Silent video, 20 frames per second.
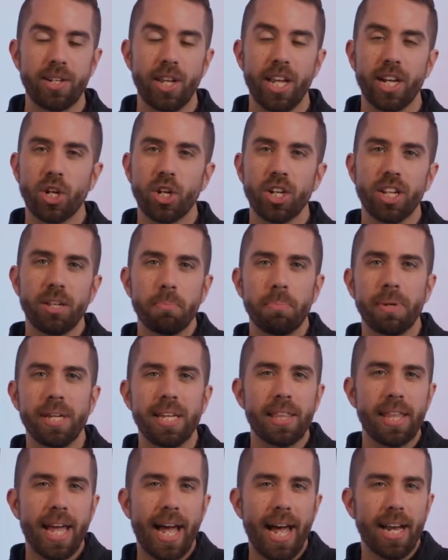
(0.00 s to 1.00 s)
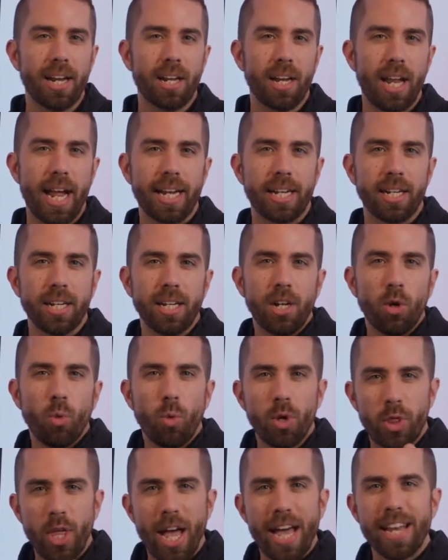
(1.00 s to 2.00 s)
It couldn't be that, like,
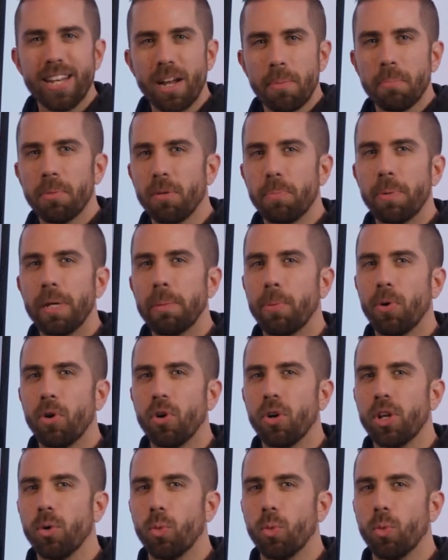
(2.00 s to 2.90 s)
with that number of people,